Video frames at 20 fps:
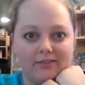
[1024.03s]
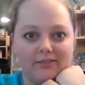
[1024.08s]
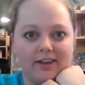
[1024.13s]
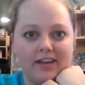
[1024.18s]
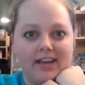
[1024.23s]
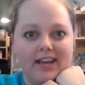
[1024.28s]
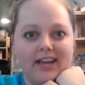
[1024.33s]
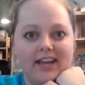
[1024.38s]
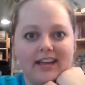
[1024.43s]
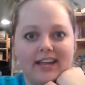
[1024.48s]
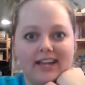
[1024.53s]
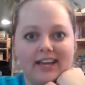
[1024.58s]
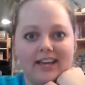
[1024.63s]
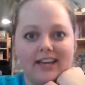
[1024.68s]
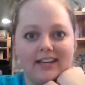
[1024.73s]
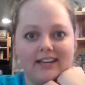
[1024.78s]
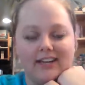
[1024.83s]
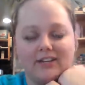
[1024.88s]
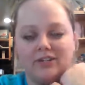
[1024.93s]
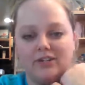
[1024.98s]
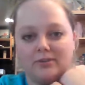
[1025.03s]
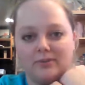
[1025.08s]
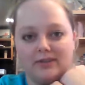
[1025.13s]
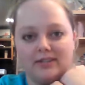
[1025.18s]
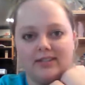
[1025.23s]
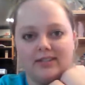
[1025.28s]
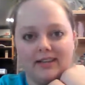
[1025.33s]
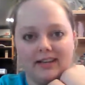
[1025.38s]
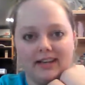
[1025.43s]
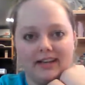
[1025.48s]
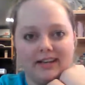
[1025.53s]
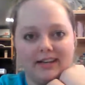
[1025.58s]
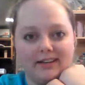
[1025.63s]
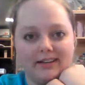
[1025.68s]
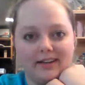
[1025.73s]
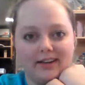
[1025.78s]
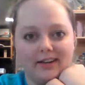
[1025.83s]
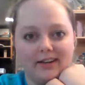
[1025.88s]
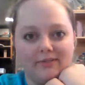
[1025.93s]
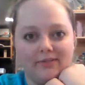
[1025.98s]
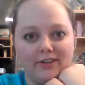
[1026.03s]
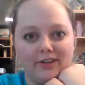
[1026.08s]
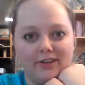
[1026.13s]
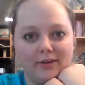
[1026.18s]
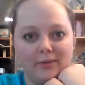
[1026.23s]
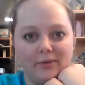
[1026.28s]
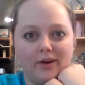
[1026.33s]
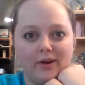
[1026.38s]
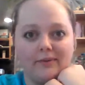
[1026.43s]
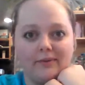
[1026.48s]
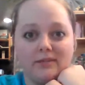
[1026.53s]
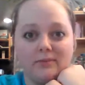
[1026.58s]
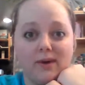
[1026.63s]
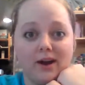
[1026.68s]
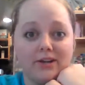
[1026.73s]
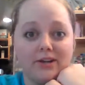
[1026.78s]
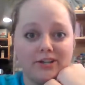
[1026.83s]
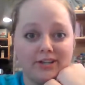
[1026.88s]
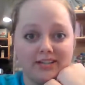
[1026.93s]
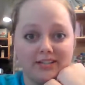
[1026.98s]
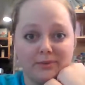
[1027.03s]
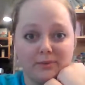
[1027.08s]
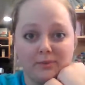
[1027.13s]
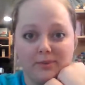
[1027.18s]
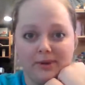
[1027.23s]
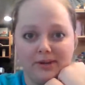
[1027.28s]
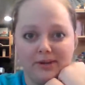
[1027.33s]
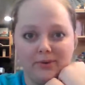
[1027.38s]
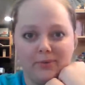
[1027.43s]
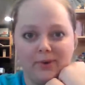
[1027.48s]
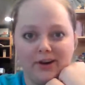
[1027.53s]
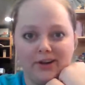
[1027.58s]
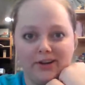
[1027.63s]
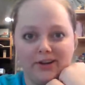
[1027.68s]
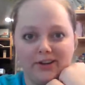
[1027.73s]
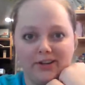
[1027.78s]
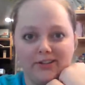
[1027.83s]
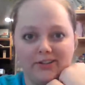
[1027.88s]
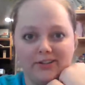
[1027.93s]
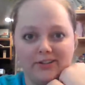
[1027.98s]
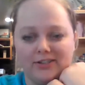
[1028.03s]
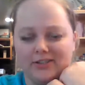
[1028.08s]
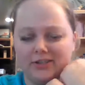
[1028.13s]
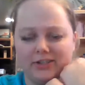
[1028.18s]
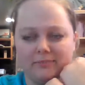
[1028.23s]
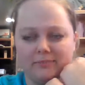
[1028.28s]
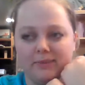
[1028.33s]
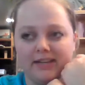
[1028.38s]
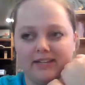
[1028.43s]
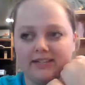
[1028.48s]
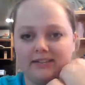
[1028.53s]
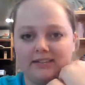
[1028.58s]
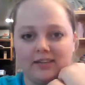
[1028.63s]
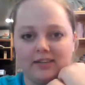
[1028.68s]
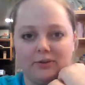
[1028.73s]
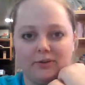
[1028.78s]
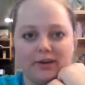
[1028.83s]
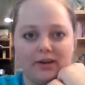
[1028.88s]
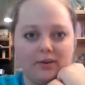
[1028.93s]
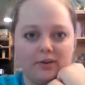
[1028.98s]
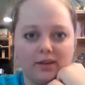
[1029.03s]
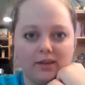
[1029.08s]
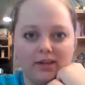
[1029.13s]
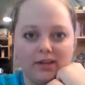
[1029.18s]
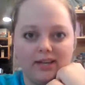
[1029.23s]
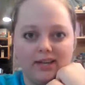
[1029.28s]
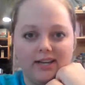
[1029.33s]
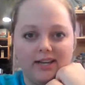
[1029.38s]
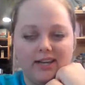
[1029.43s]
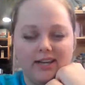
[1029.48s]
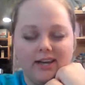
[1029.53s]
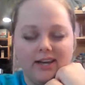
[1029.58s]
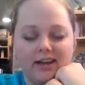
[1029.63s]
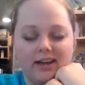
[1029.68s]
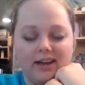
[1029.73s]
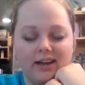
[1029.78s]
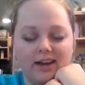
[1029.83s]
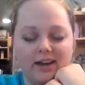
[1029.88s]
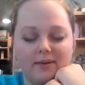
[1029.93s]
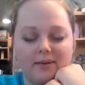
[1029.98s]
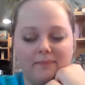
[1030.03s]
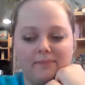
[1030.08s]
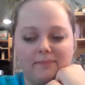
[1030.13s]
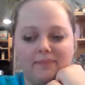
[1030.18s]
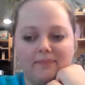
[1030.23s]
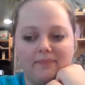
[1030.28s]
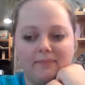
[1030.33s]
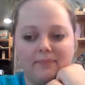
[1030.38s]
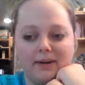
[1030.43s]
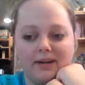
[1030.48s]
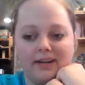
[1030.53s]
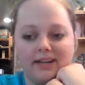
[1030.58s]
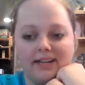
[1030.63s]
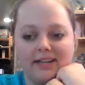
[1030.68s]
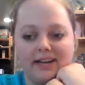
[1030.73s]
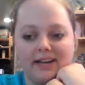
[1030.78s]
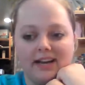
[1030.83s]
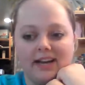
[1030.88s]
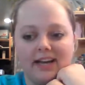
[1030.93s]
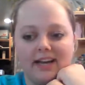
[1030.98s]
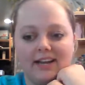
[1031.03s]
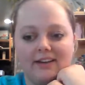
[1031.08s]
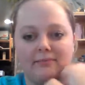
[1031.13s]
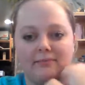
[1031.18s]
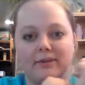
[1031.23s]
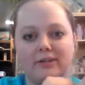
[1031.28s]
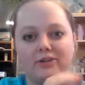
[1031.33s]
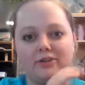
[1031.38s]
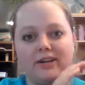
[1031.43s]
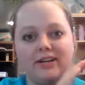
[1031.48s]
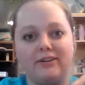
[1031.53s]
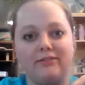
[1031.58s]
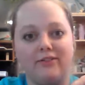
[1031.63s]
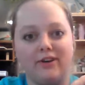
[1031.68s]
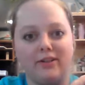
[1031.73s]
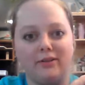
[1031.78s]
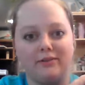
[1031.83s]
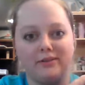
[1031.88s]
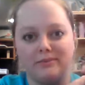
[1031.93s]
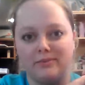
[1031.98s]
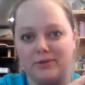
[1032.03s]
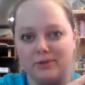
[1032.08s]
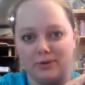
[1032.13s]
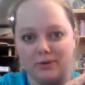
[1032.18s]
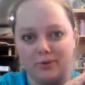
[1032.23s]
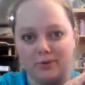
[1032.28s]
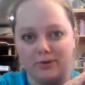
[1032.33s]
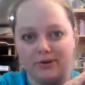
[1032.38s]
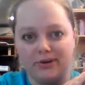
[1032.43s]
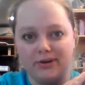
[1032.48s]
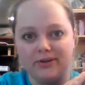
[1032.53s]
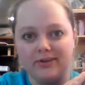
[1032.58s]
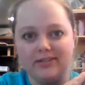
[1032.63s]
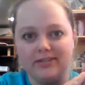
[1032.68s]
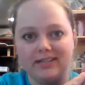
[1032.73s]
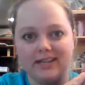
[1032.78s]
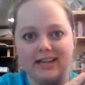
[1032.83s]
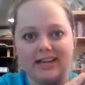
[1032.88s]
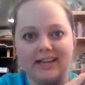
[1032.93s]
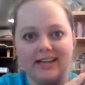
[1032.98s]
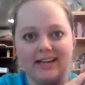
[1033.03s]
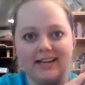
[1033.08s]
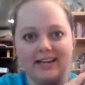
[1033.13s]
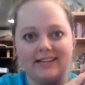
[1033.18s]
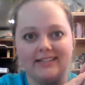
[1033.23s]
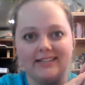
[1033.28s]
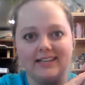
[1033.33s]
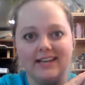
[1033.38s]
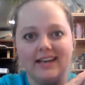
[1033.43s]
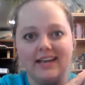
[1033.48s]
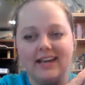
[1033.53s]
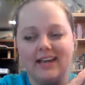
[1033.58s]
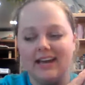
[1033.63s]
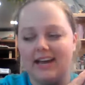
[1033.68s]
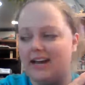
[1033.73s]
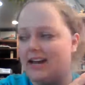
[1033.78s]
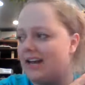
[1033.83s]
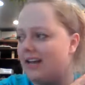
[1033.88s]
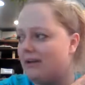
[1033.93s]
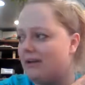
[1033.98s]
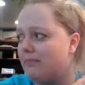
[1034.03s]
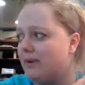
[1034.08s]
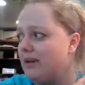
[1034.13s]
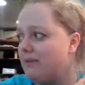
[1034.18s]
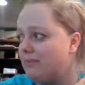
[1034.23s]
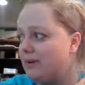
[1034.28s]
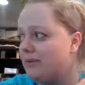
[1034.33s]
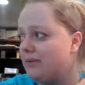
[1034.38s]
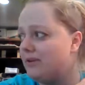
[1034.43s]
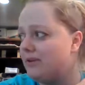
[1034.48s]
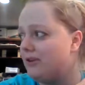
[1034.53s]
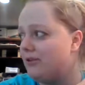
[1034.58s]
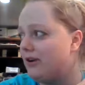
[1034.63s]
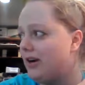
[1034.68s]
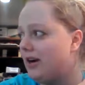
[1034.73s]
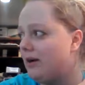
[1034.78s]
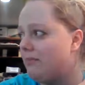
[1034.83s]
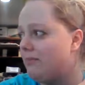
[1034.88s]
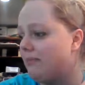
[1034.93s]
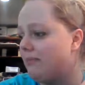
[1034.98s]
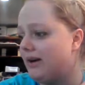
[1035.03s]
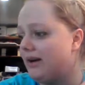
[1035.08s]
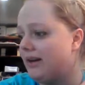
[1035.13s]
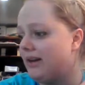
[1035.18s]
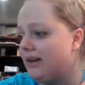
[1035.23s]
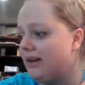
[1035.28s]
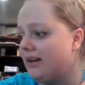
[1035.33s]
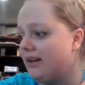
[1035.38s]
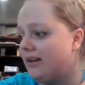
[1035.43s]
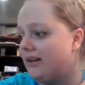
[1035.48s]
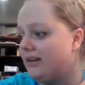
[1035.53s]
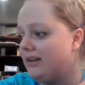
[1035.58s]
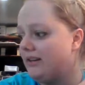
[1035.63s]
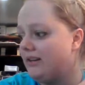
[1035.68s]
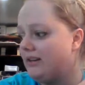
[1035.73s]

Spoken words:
of. And I just recently had a video where I was swatching some of my new watercolors, just basically Crayola. But I have been trying to follow some tutorials, and I might be able to grab my